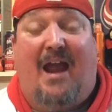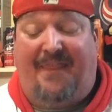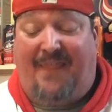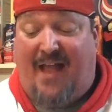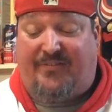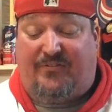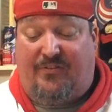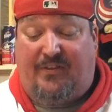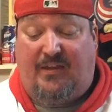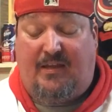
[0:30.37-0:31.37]
And that's
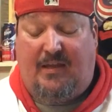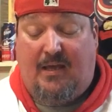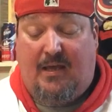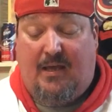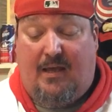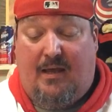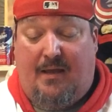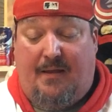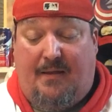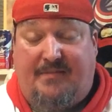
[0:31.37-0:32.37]
the
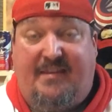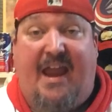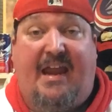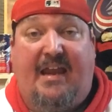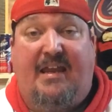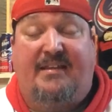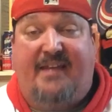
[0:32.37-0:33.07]
day in,